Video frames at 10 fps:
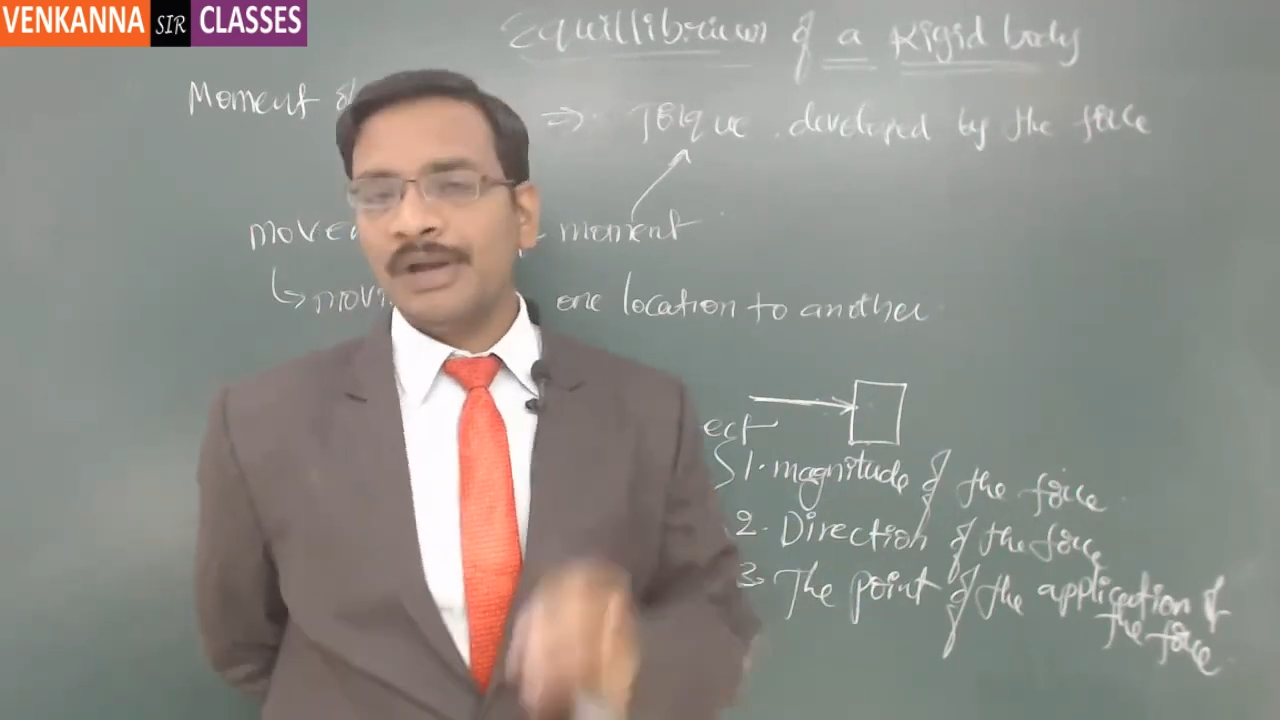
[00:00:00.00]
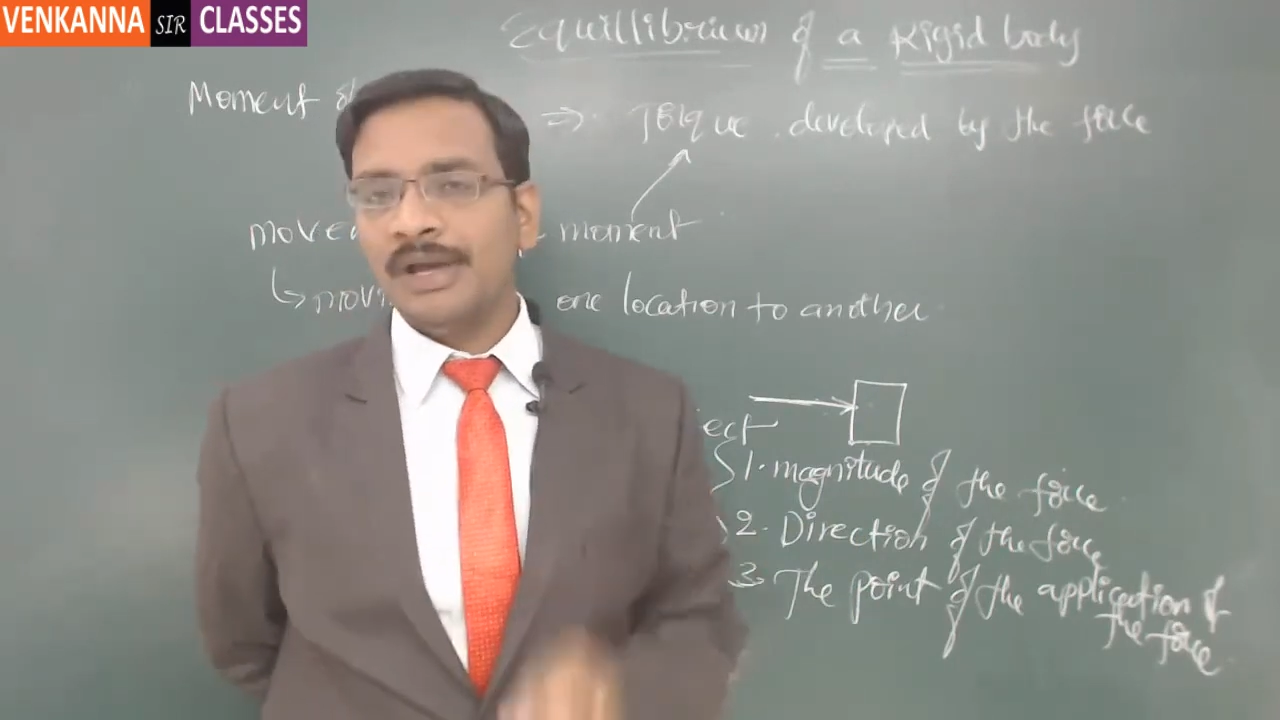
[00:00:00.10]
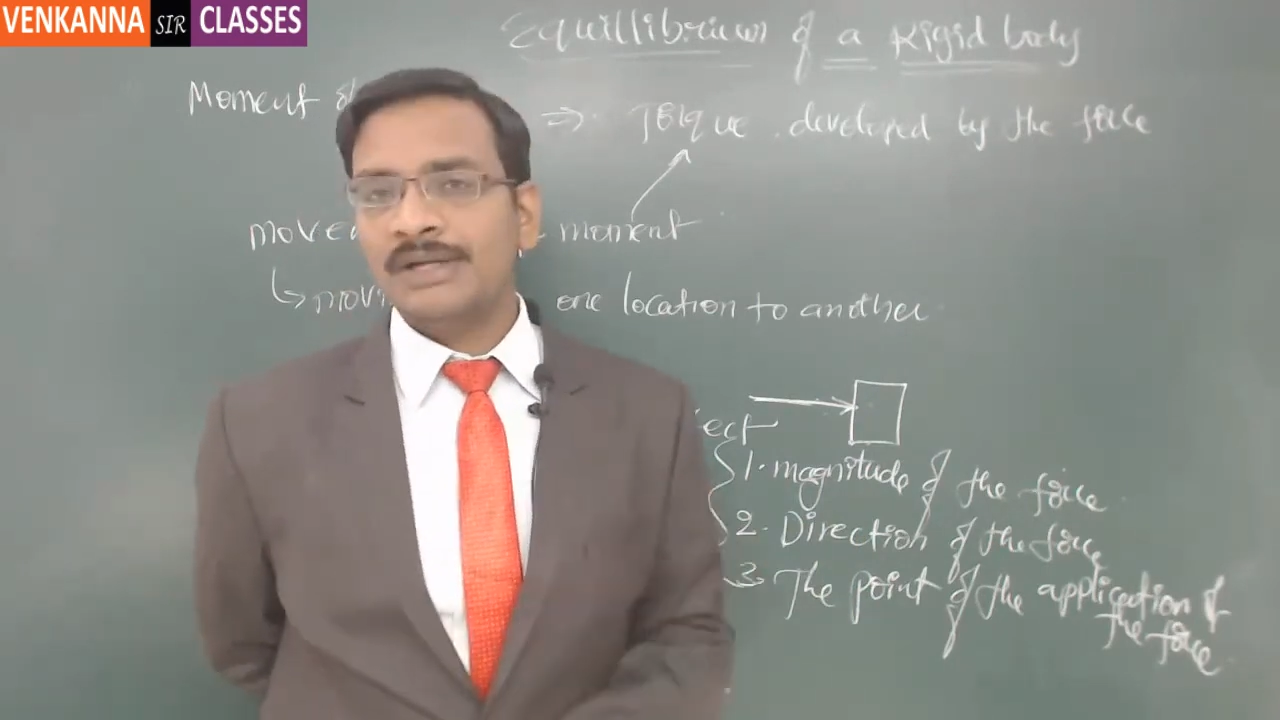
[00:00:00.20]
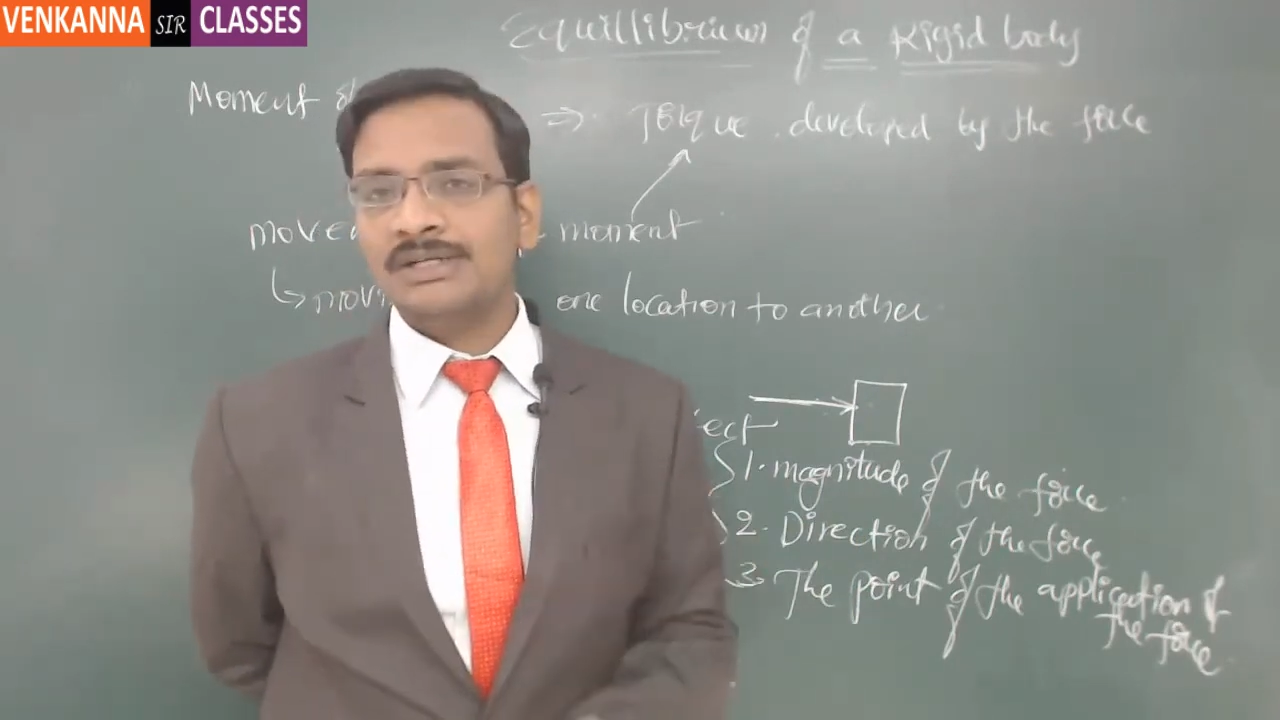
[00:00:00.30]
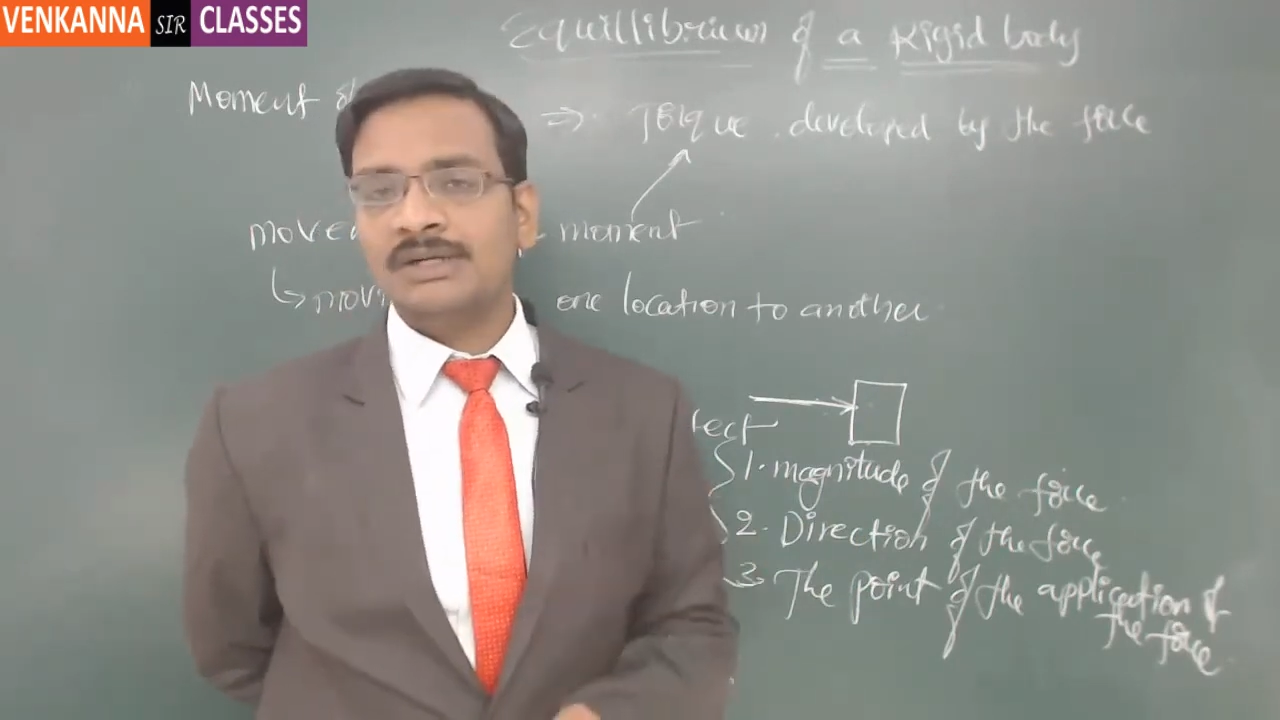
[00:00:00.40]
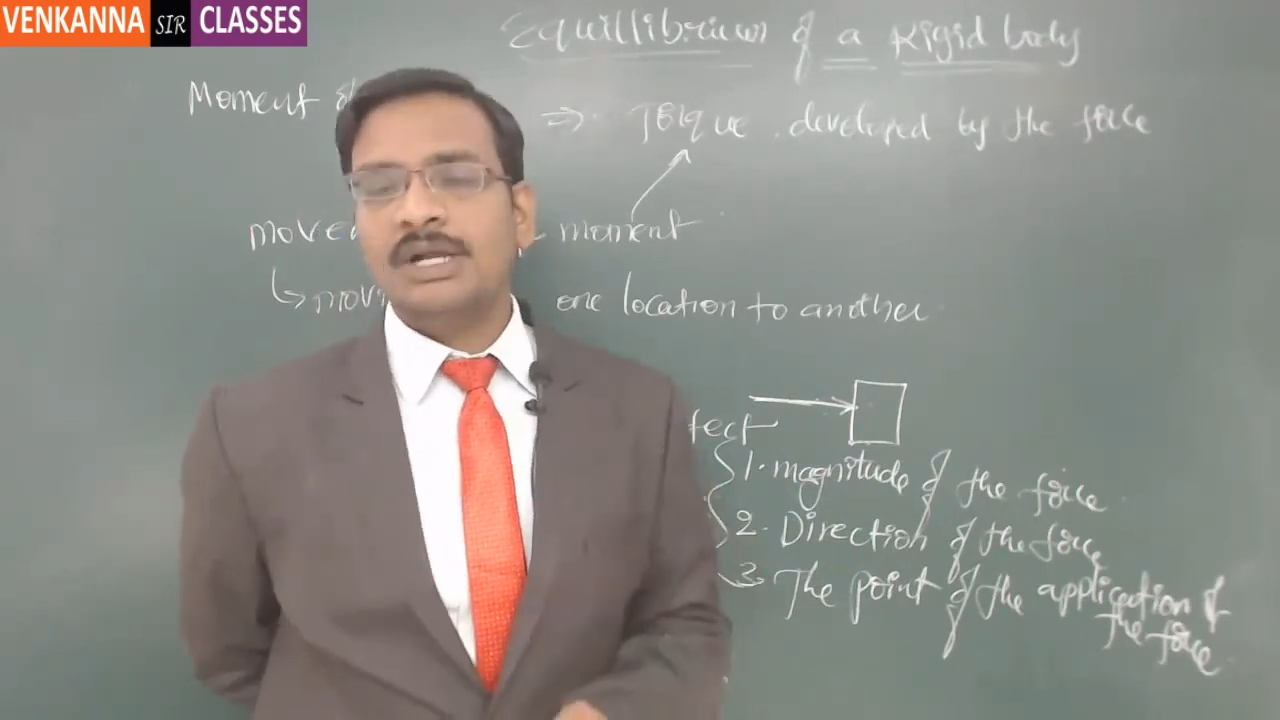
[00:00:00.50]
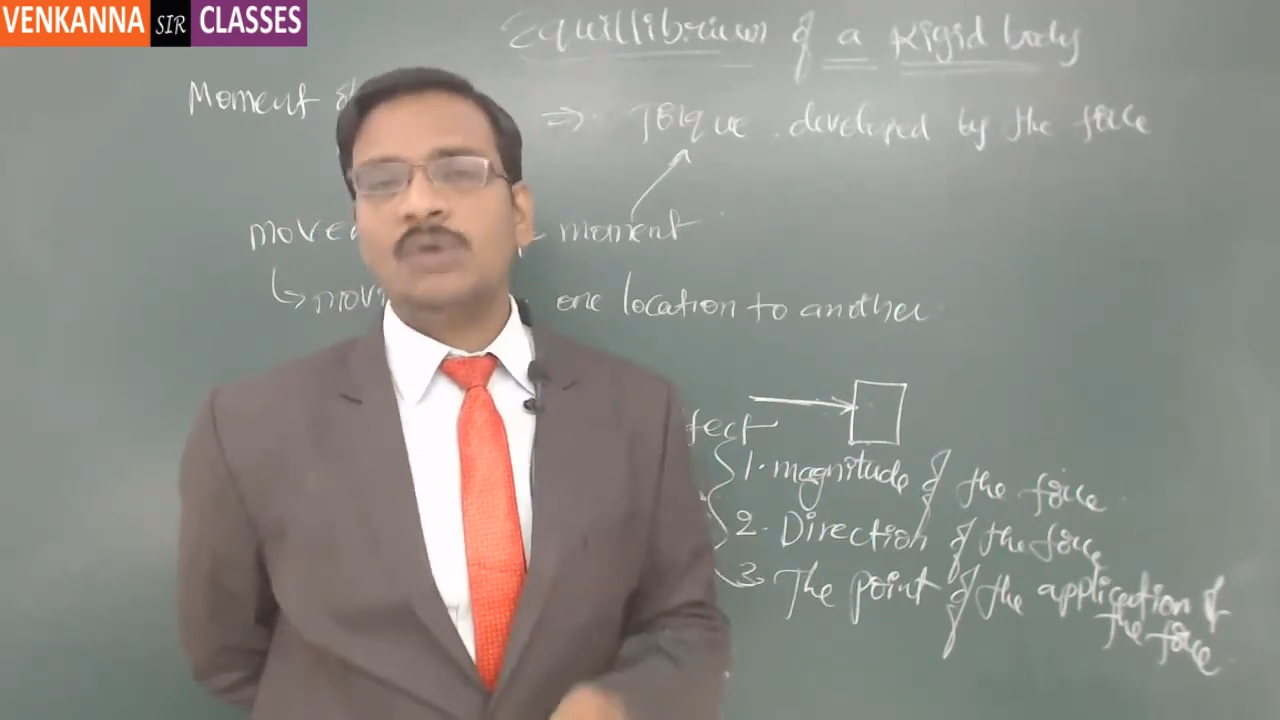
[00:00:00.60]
direction,